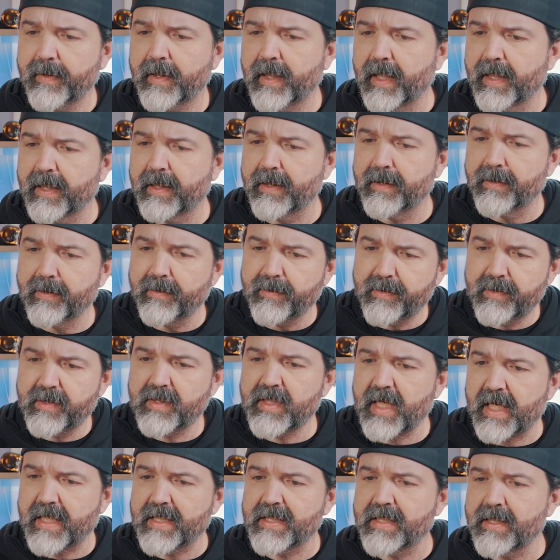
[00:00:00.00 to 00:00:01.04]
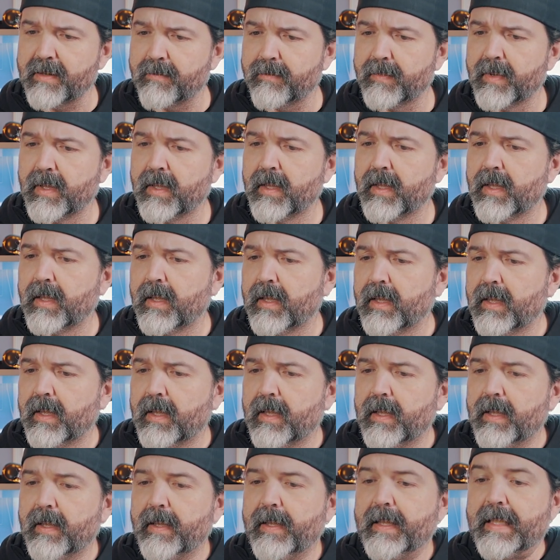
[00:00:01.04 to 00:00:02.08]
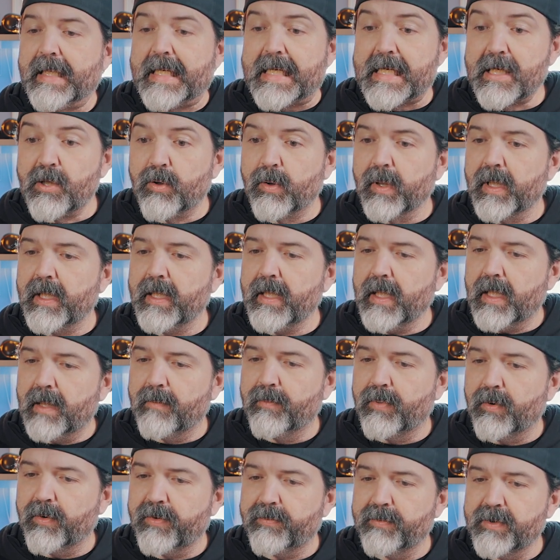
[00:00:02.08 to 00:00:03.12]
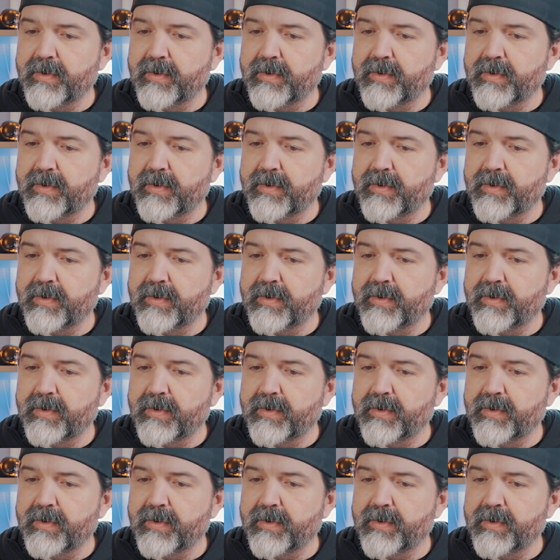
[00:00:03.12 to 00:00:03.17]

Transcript: I can test them equally on both